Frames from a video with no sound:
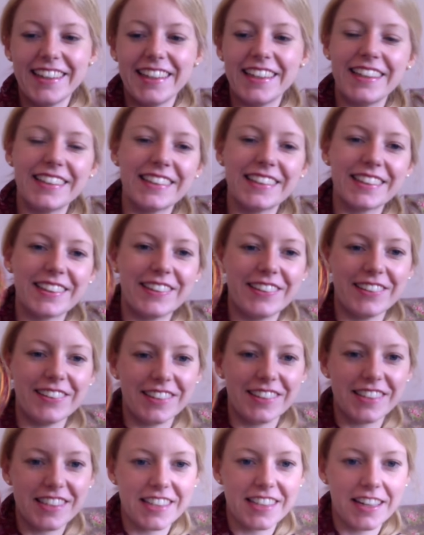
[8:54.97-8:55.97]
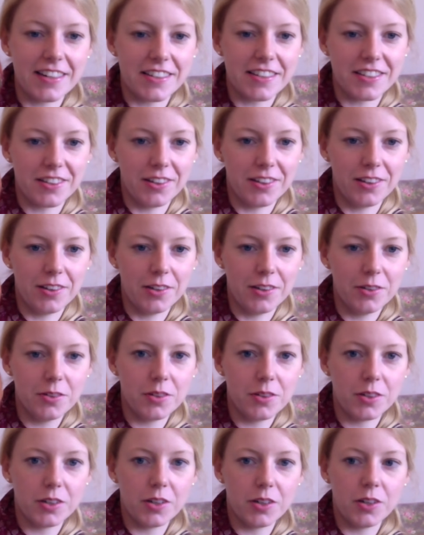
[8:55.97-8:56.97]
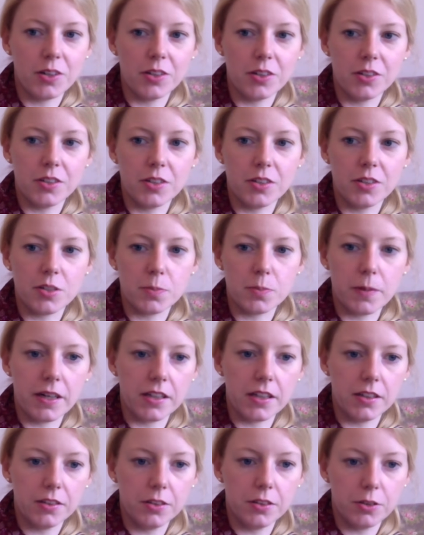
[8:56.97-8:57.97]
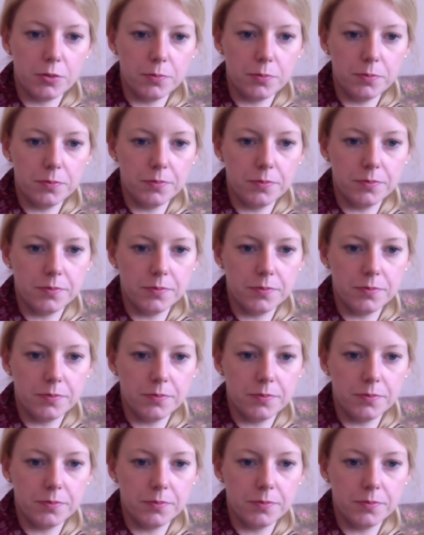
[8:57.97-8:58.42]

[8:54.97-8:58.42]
It's called Stars Hollow on Sparkle Gnome.